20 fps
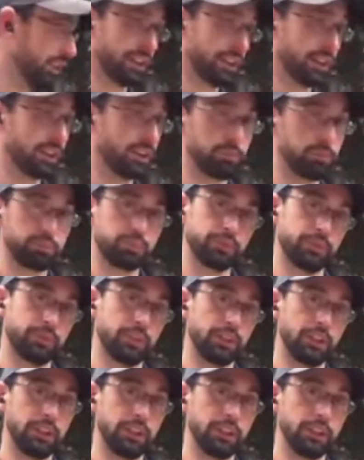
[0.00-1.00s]
we could help
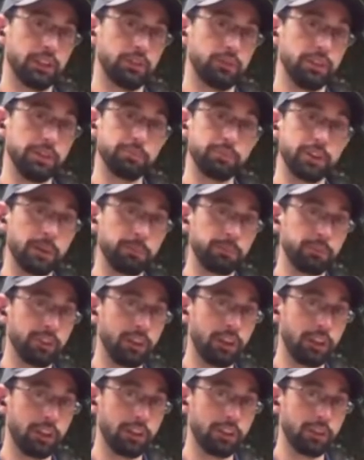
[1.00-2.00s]

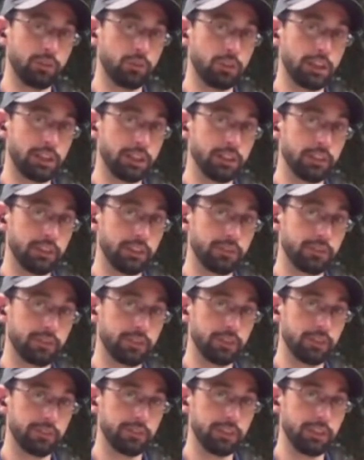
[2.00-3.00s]
repopulate it in the wild
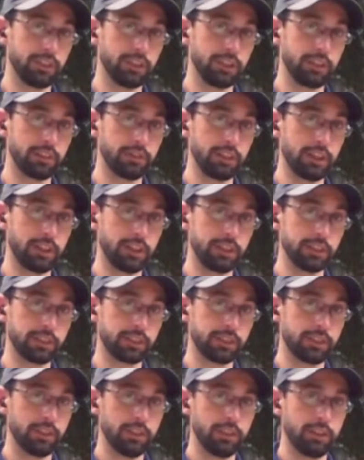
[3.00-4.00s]
if the need
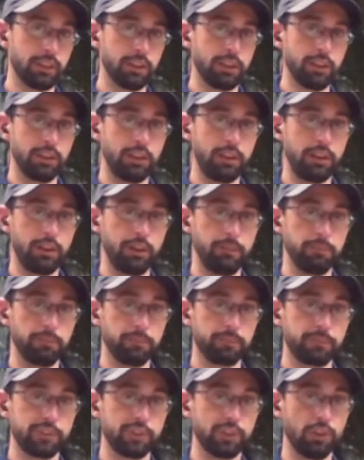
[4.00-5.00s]
arised.
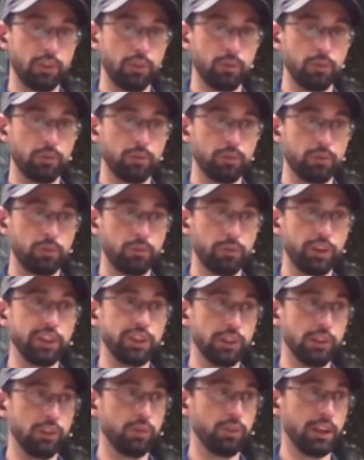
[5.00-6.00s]
So we
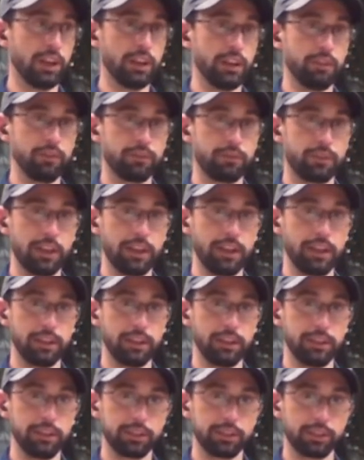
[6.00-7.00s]
do have that
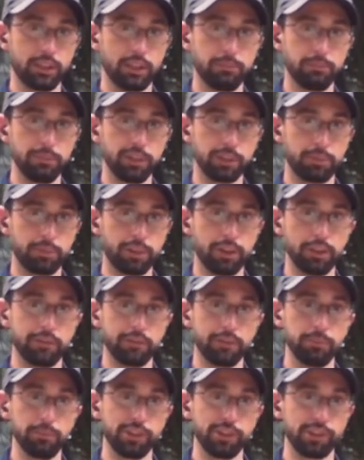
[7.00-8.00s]
as a big part
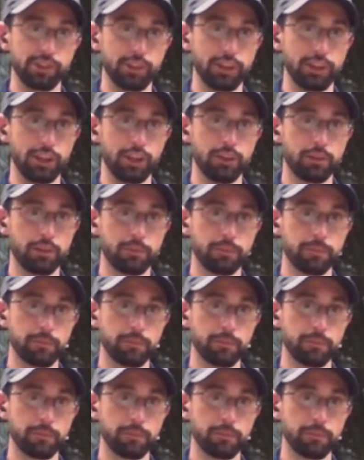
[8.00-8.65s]
of our mission here.